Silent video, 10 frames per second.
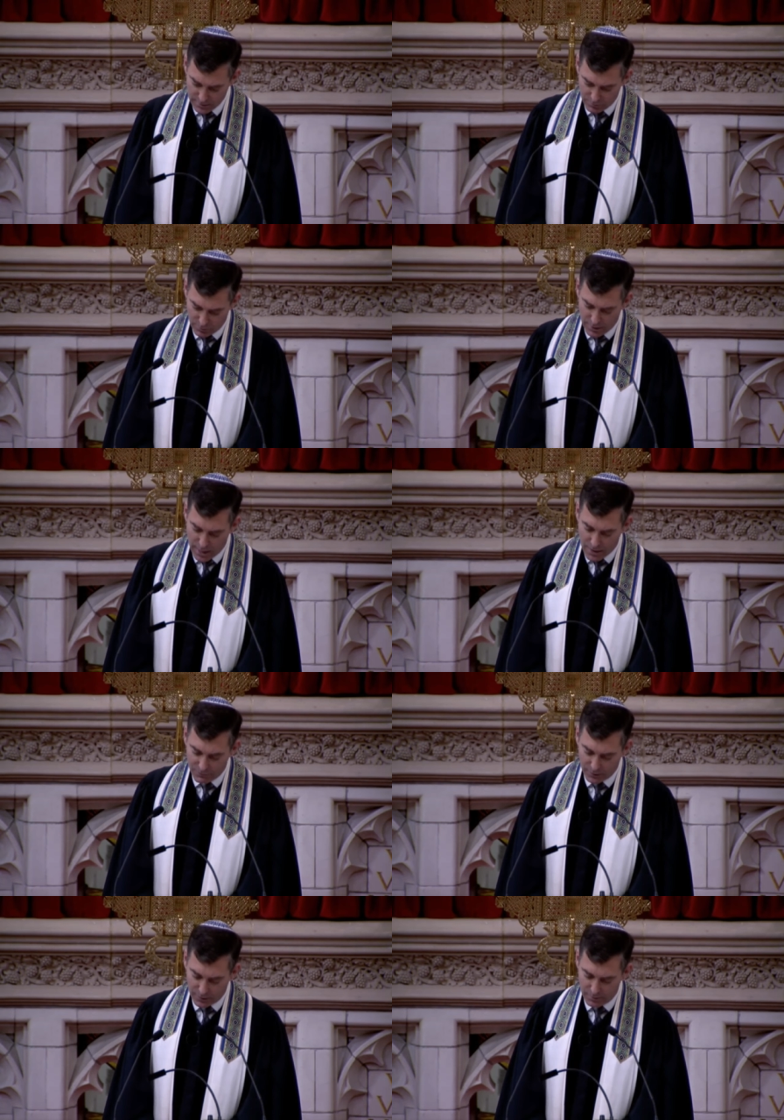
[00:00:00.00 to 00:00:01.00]
Where the
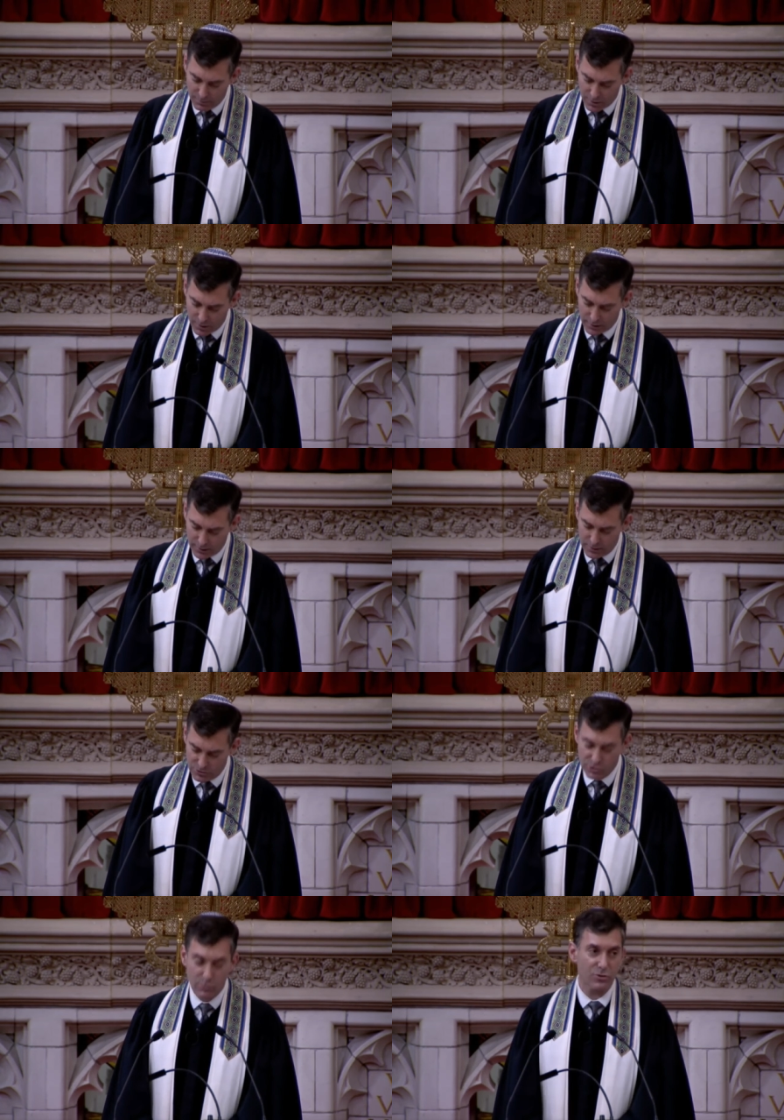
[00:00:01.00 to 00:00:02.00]
African American
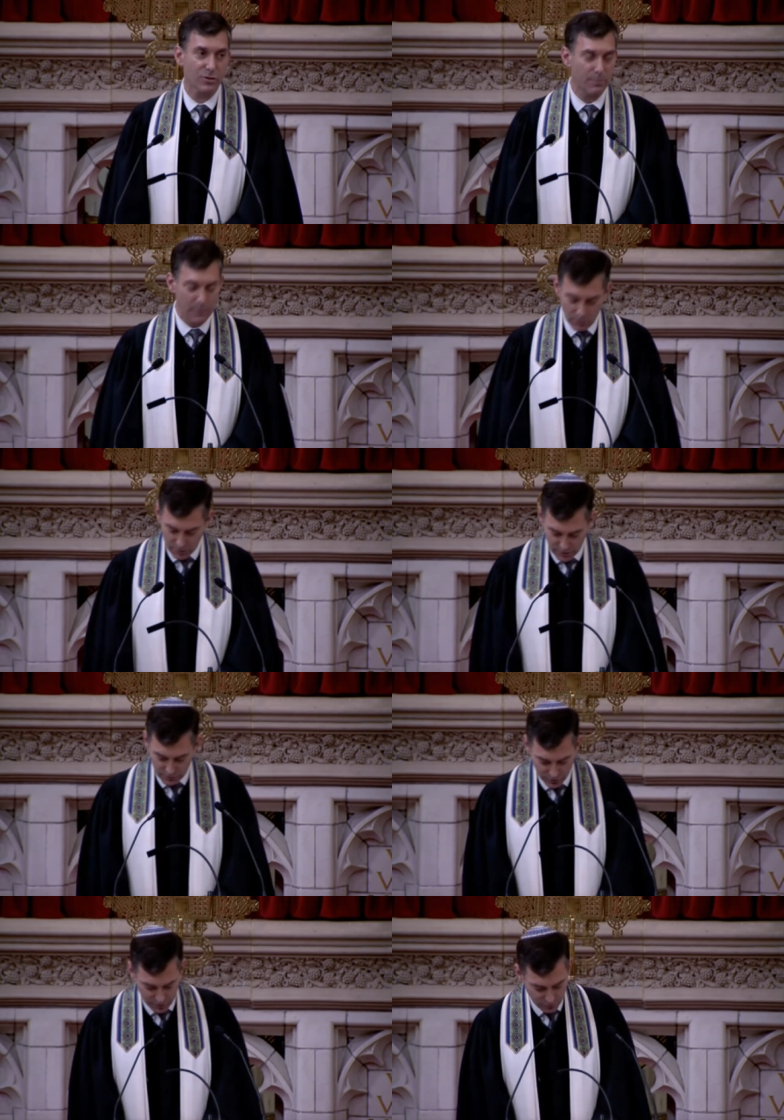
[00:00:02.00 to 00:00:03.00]
and Jewish
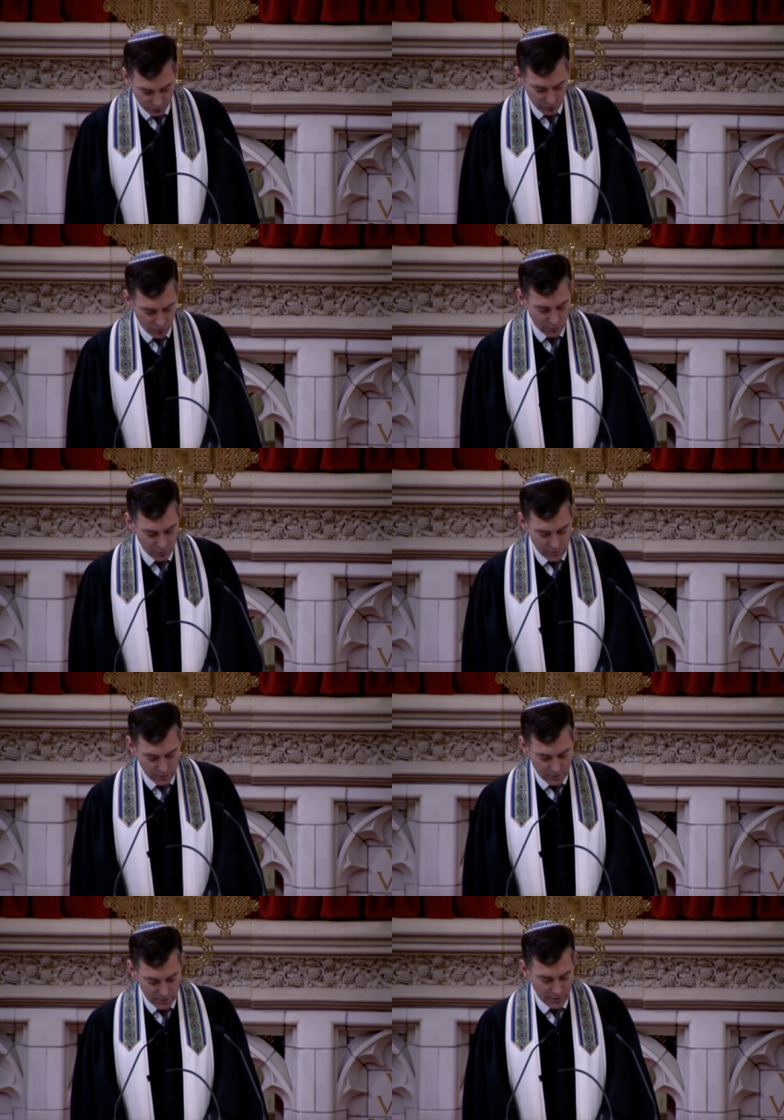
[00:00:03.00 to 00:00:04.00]
communities are concerned,
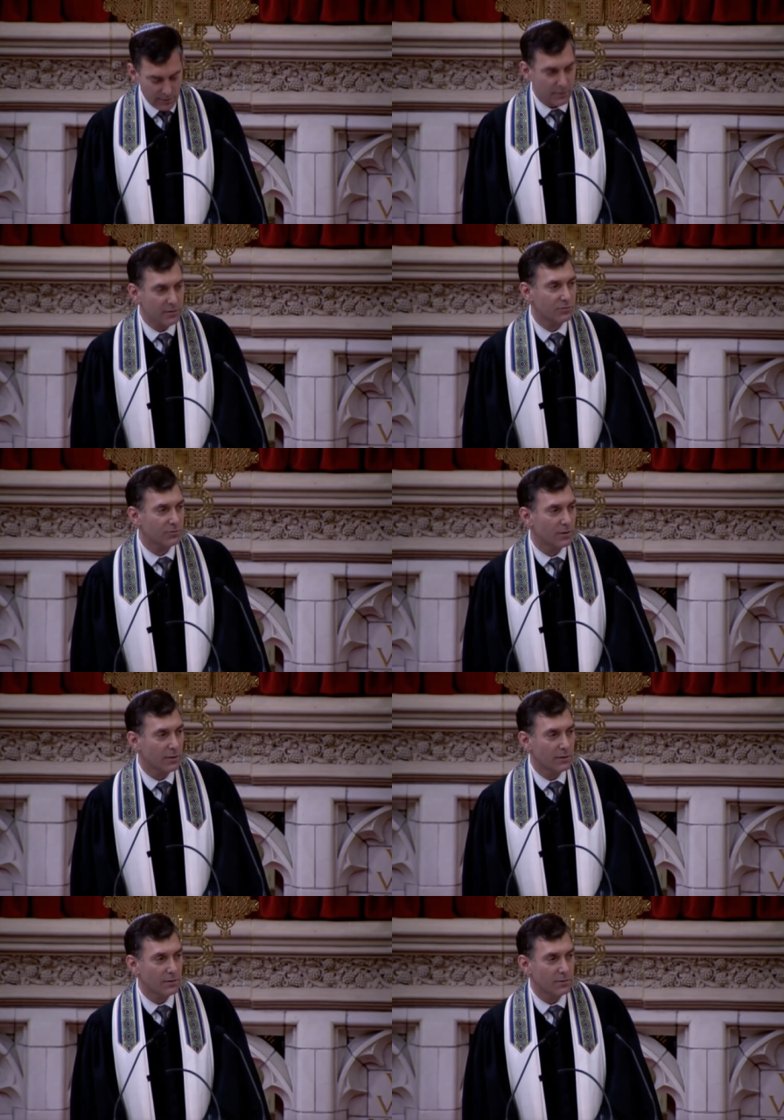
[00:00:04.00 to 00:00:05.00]
this
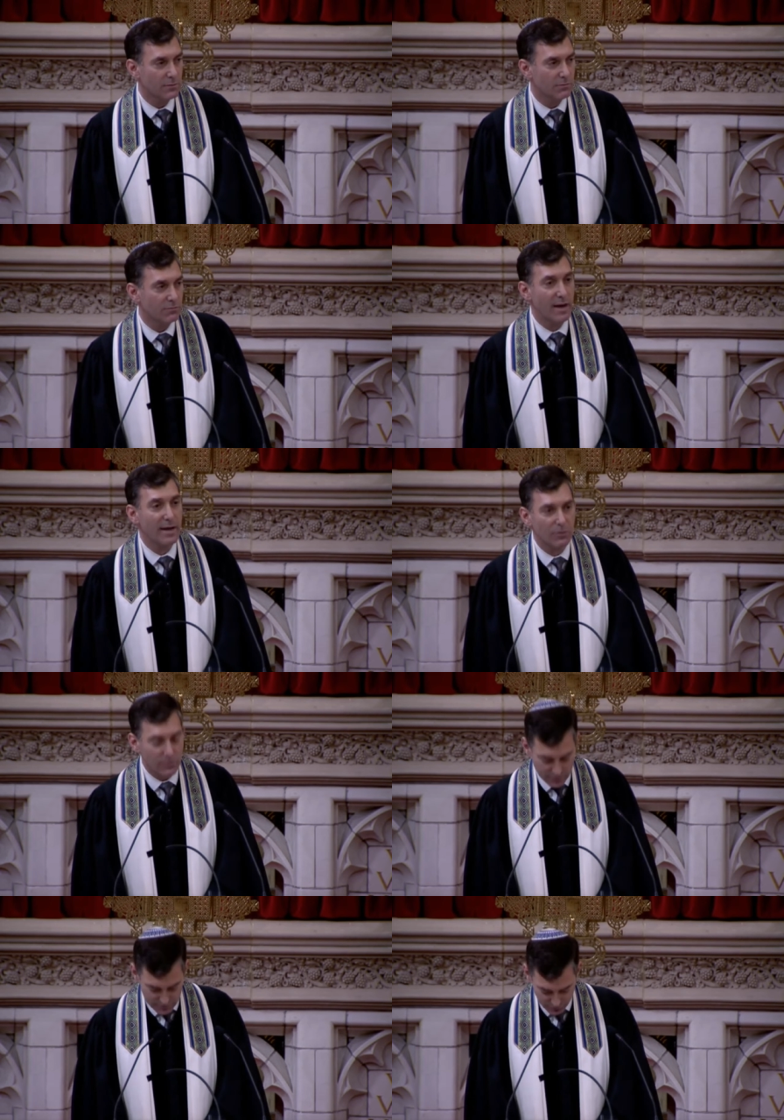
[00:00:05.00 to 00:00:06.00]

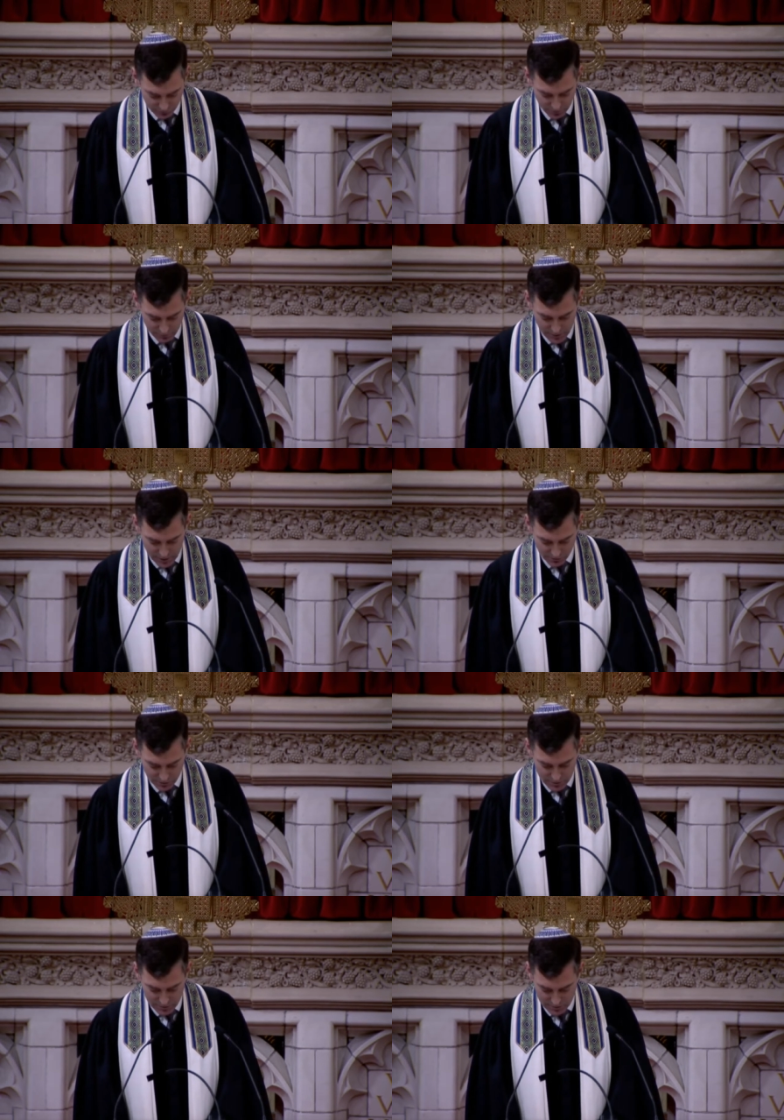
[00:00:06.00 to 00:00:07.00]
veiled
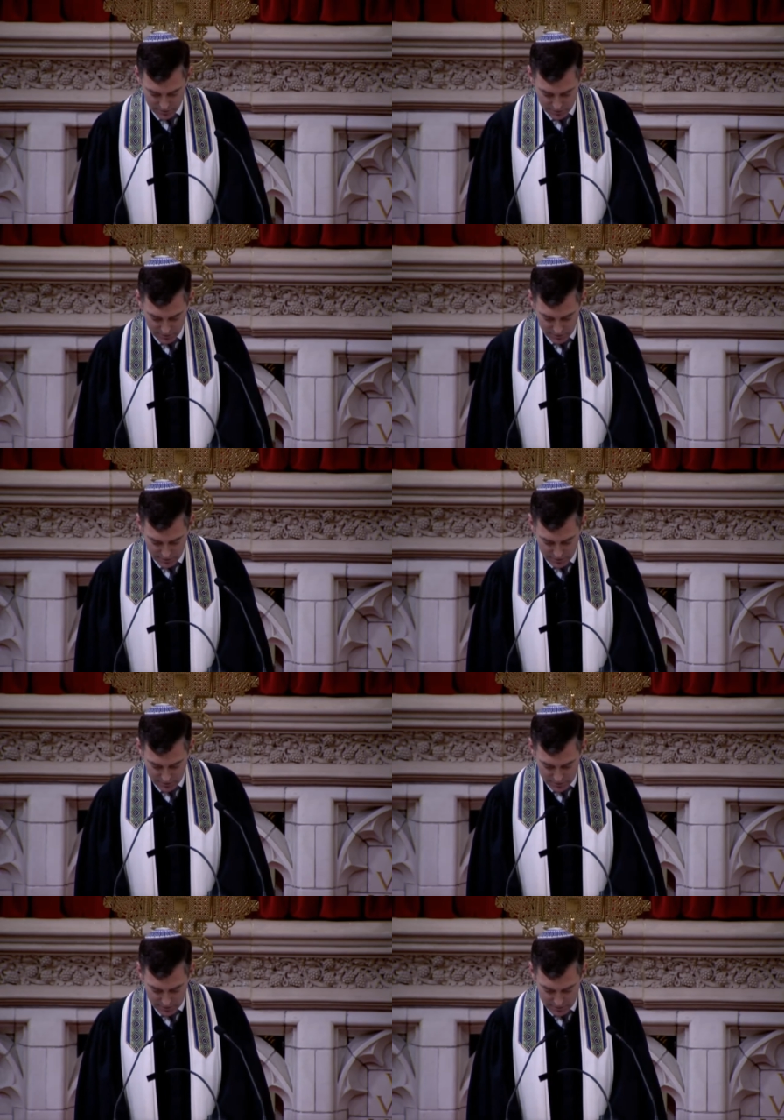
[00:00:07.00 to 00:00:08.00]
discrimination,
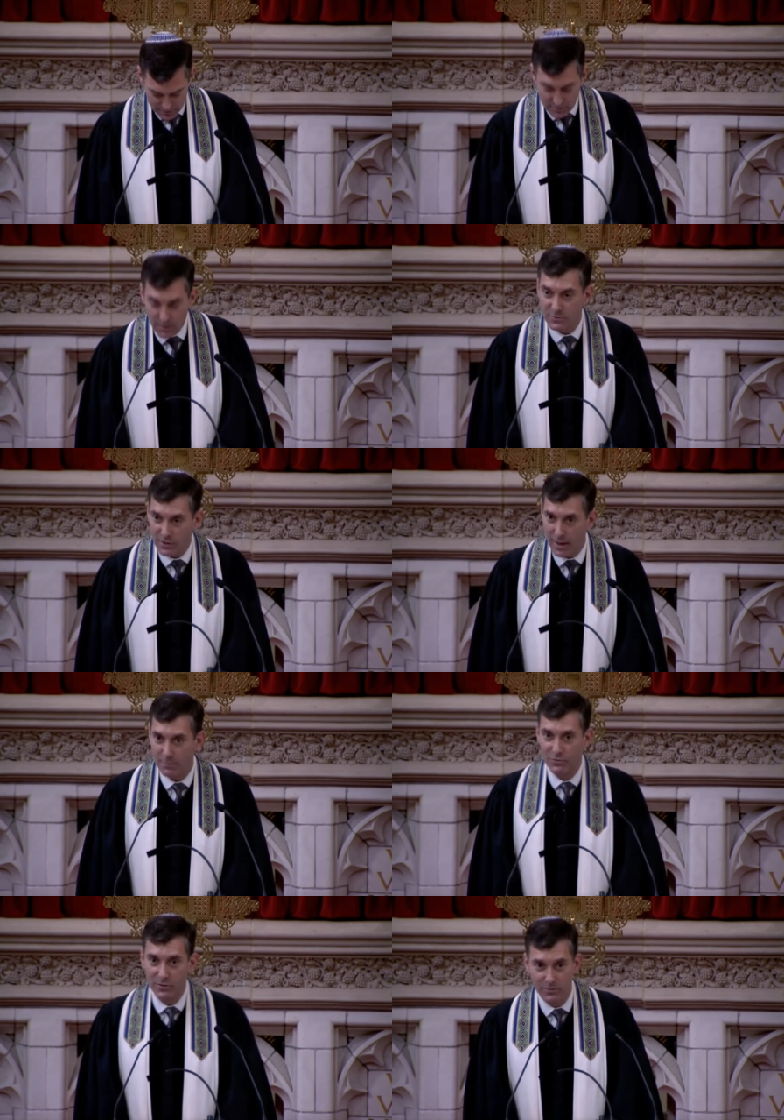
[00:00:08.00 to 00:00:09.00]

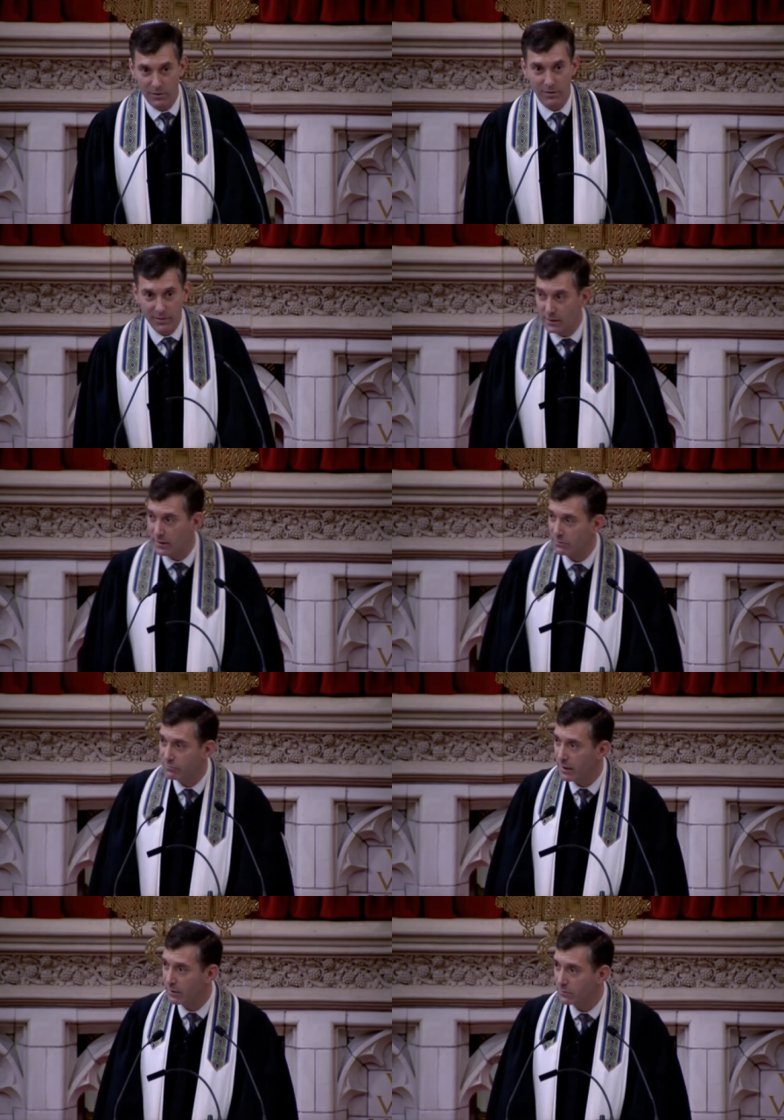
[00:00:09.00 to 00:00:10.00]
sometimes it's a thinly
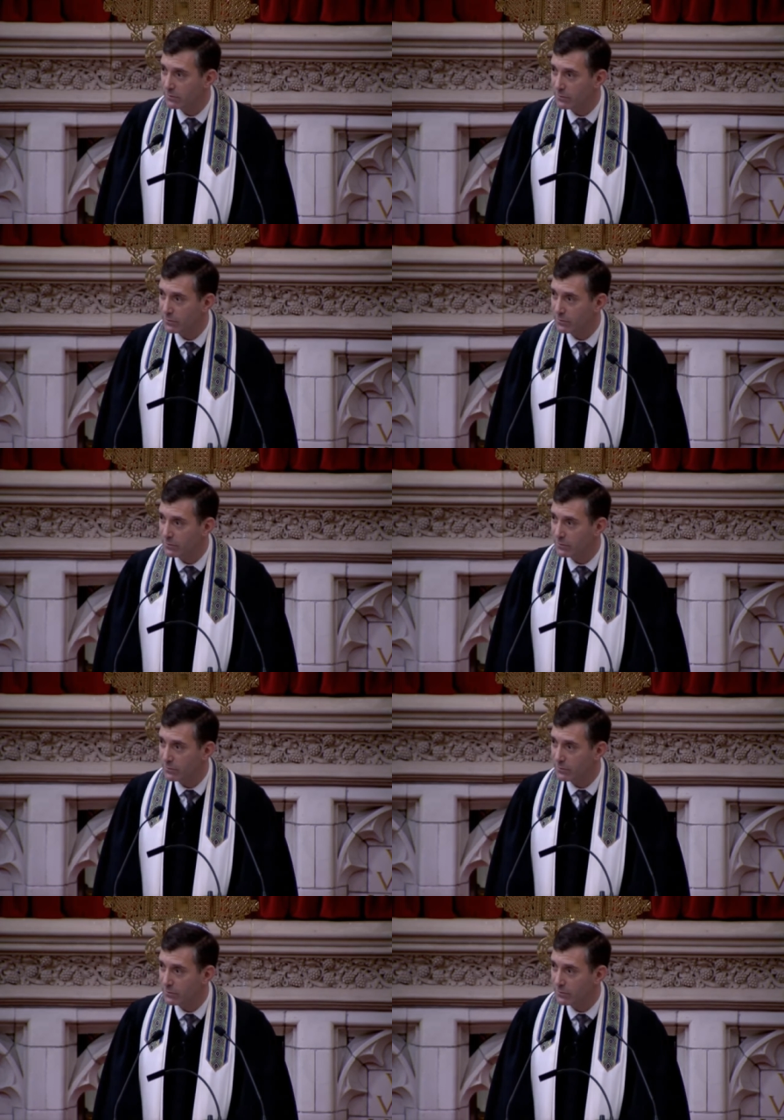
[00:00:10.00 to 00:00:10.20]
veiled